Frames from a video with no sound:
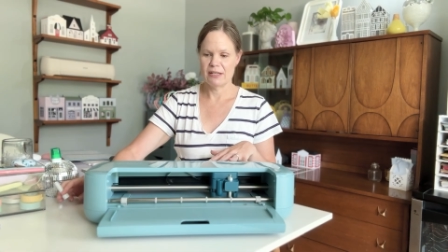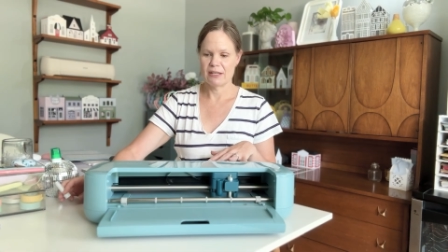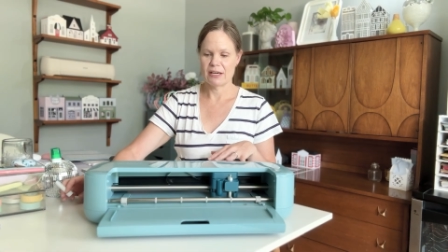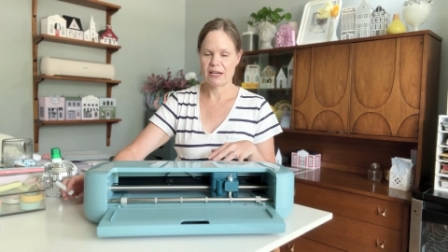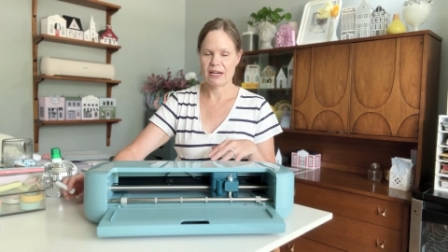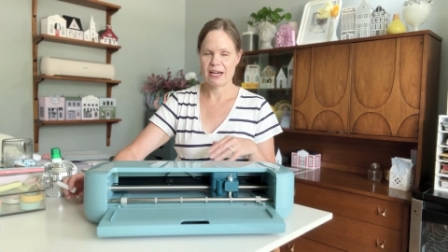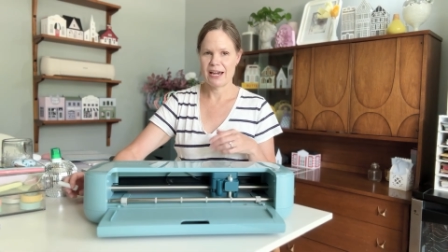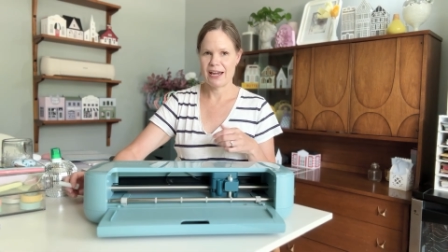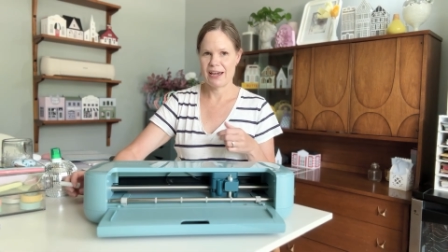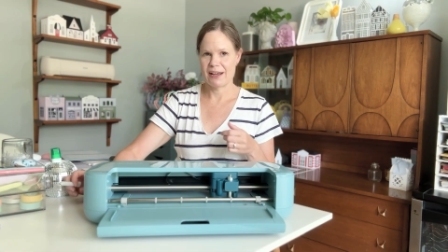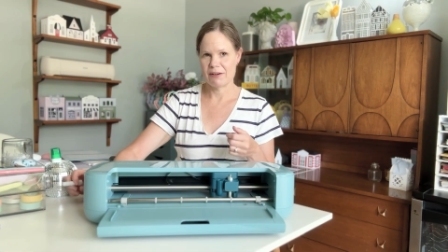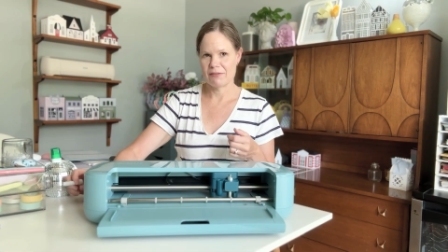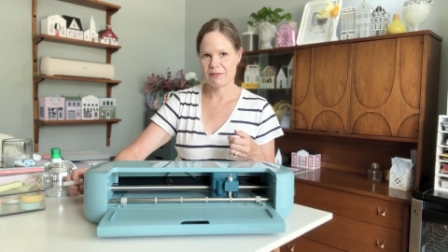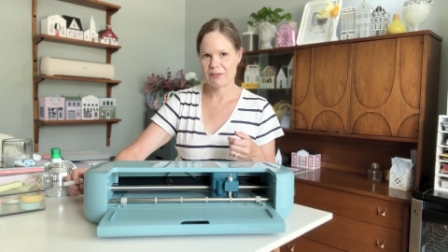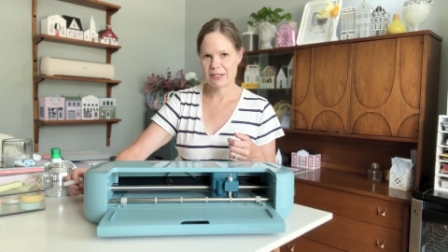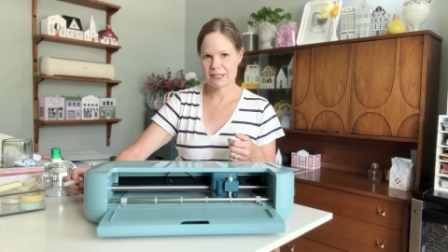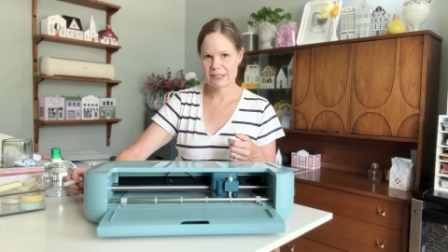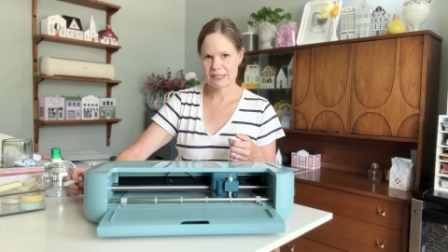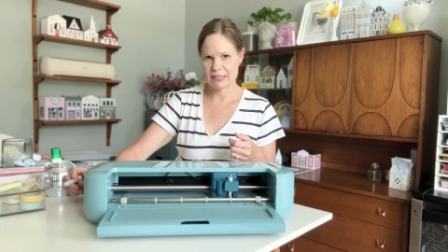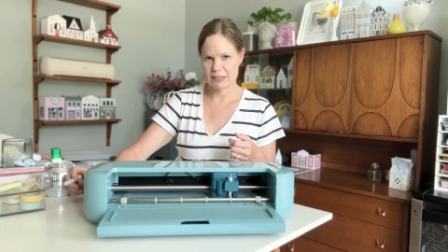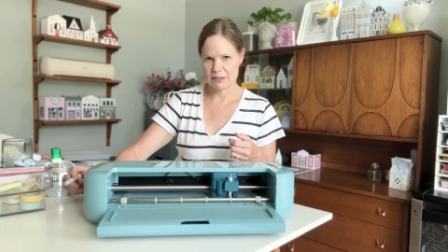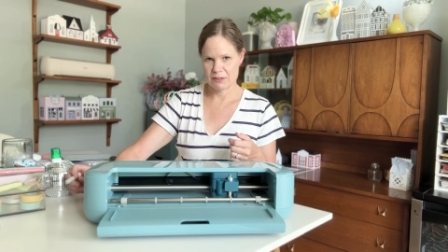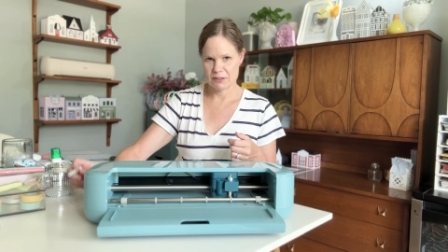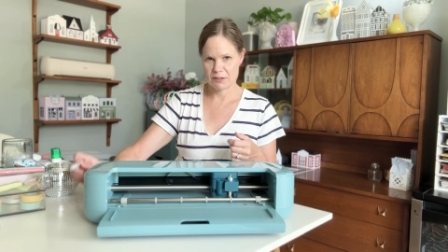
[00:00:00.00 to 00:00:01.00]
that kind of looks
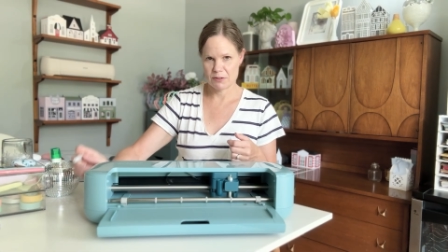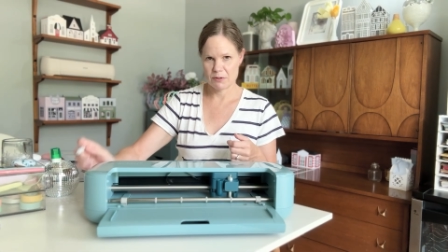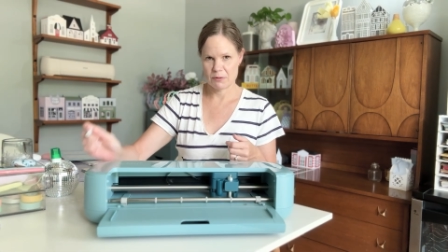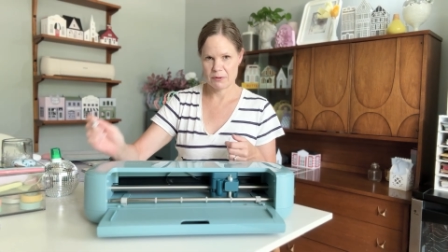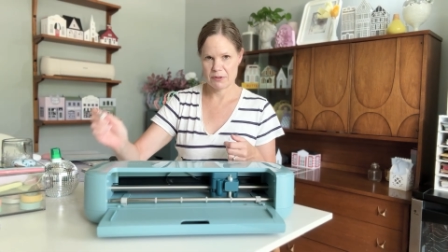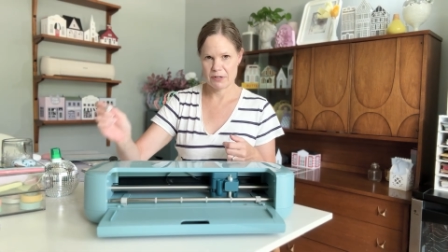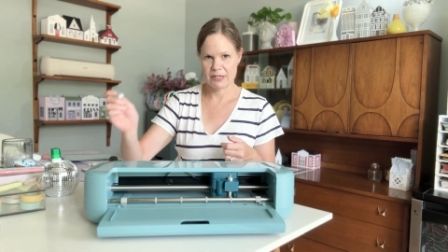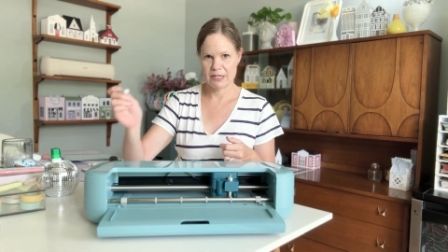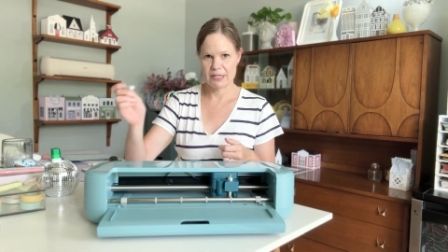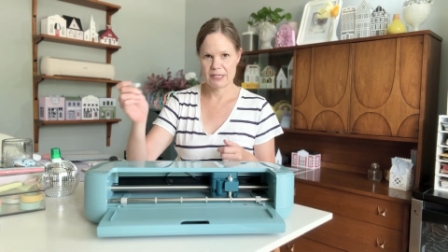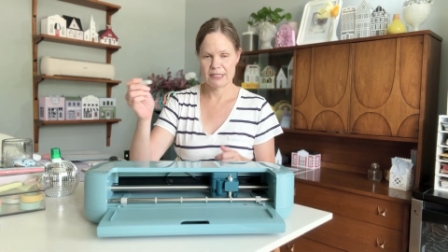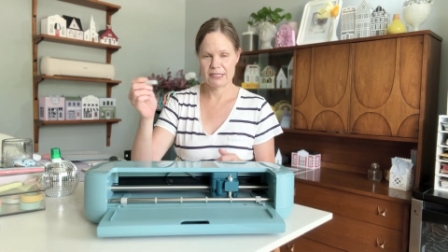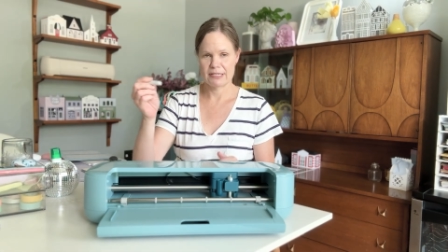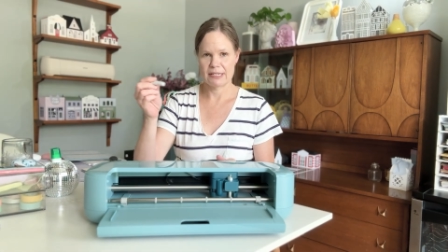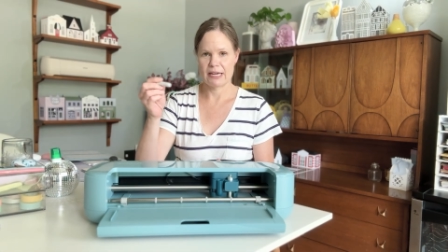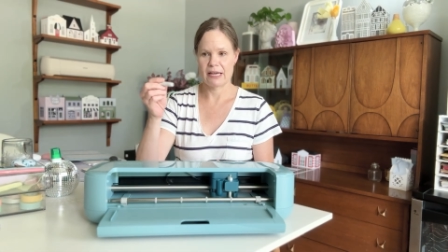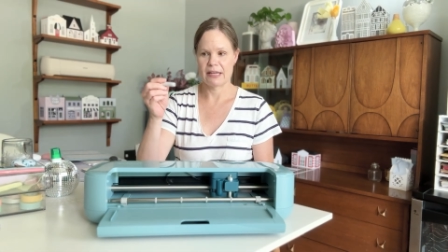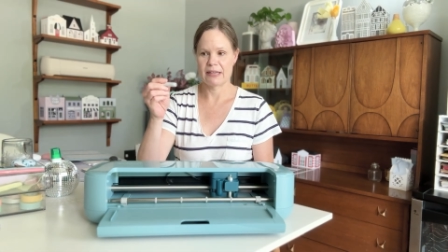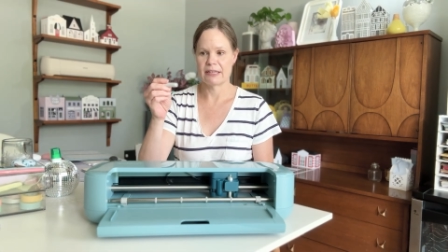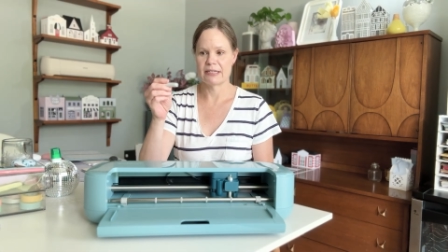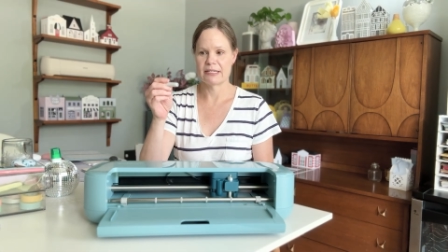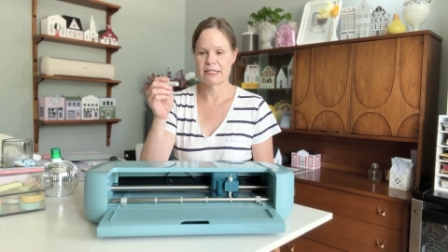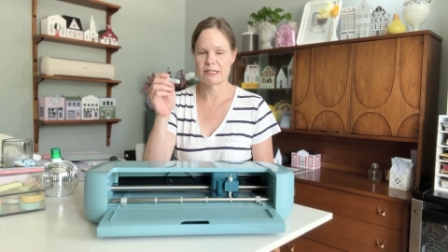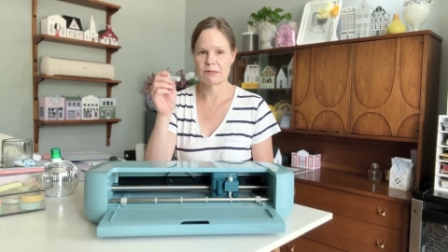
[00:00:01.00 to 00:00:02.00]
like a scoring
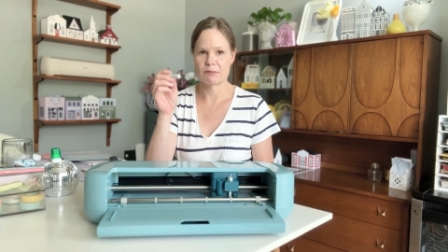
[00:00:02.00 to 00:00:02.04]
stylus,